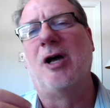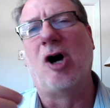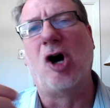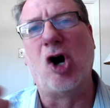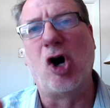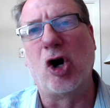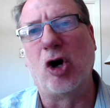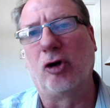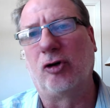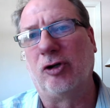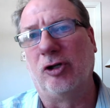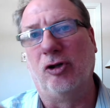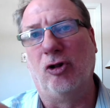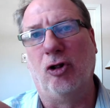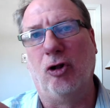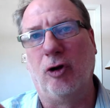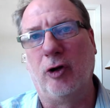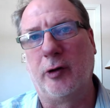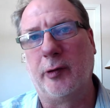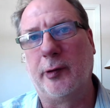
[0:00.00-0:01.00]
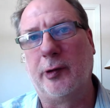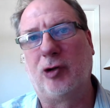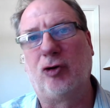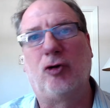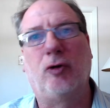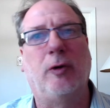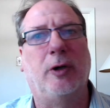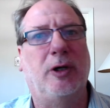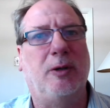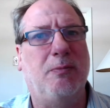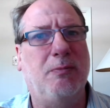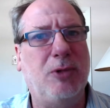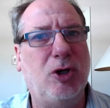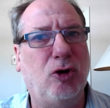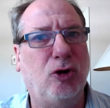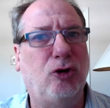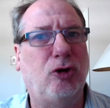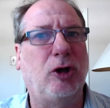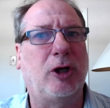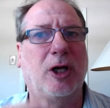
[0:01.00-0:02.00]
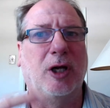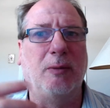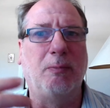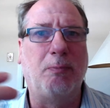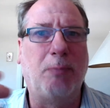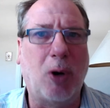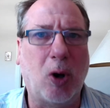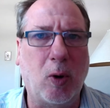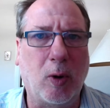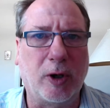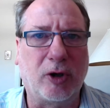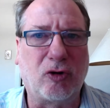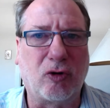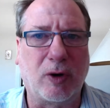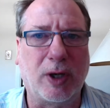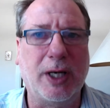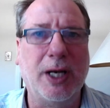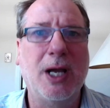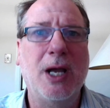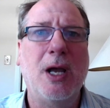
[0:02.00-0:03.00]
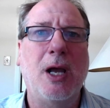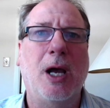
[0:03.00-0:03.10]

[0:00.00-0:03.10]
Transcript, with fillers: art, and literature, and music, and poetry,